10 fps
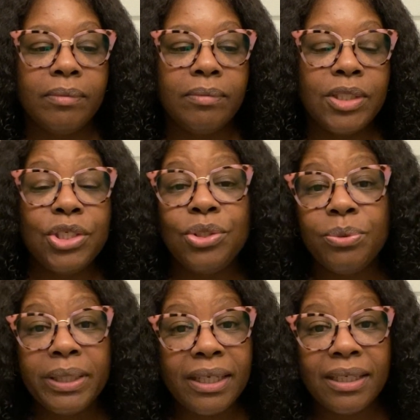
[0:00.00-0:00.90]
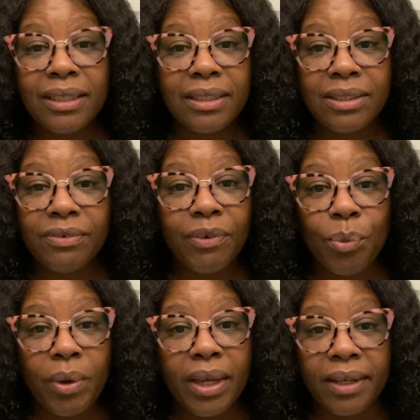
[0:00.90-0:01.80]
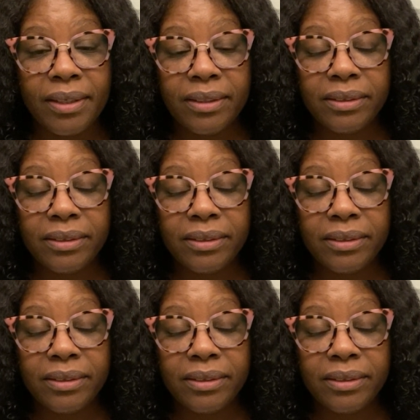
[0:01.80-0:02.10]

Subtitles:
Just doing it in a different way,